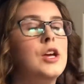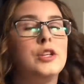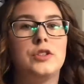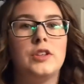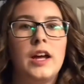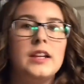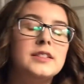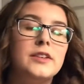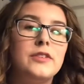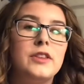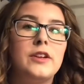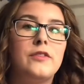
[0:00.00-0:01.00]
So that is
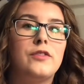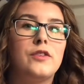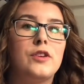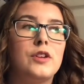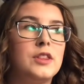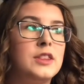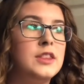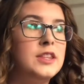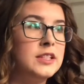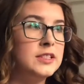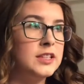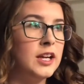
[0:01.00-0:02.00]
everything for
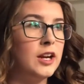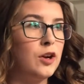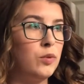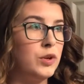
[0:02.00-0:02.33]
this layer.